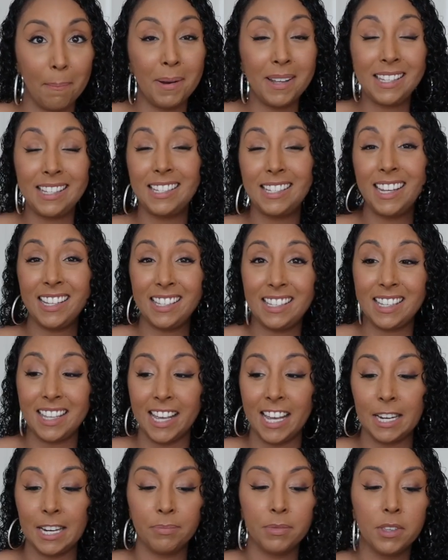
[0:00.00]
but since
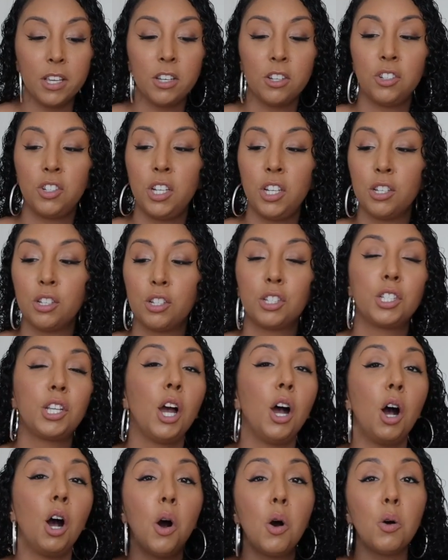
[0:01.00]
then she has
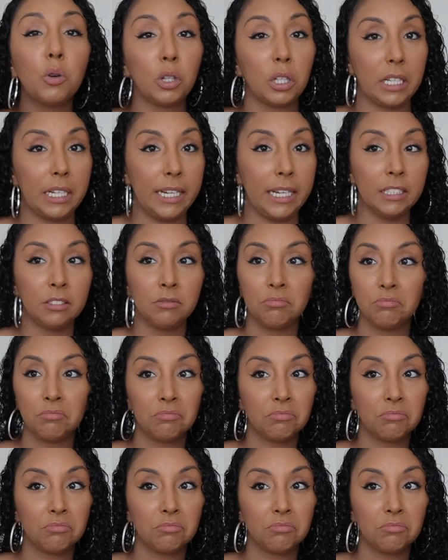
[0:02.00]
totally